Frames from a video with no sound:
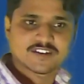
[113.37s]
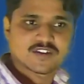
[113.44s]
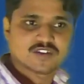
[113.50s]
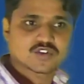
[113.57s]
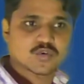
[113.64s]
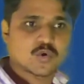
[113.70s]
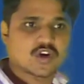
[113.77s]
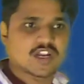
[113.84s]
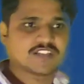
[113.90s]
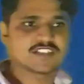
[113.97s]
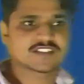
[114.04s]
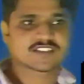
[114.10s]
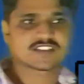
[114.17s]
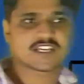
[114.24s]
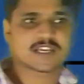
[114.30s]
So, only this
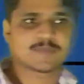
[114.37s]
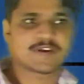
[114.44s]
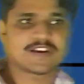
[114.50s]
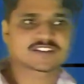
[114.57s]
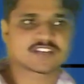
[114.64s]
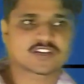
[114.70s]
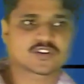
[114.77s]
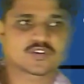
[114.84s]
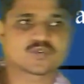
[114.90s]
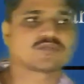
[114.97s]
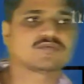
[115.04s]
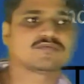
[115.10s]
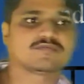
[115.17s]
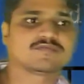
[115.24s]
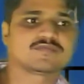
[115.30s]
is the remaining circuit.
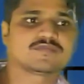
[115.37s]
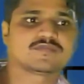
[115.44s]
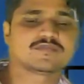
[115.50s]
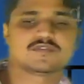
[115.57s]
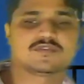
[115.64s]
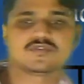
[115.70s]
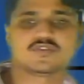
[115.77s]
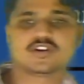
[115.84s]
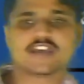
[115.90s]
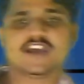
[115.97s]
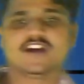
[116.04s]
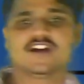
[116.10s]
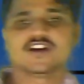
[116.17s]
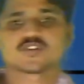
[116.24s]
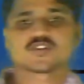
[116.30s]
Okay.
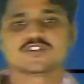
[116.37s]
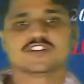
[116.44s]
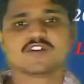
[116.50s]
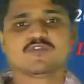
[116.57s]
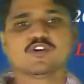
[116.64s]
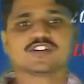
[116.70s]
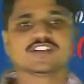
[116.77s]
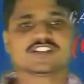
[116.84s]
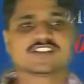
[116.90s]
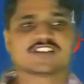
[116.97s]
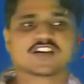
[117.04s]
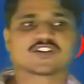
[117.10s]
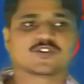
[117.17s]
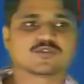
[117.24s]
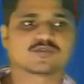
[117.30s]
So, therefore, this is
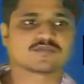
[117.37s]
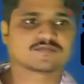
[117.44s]
circuit.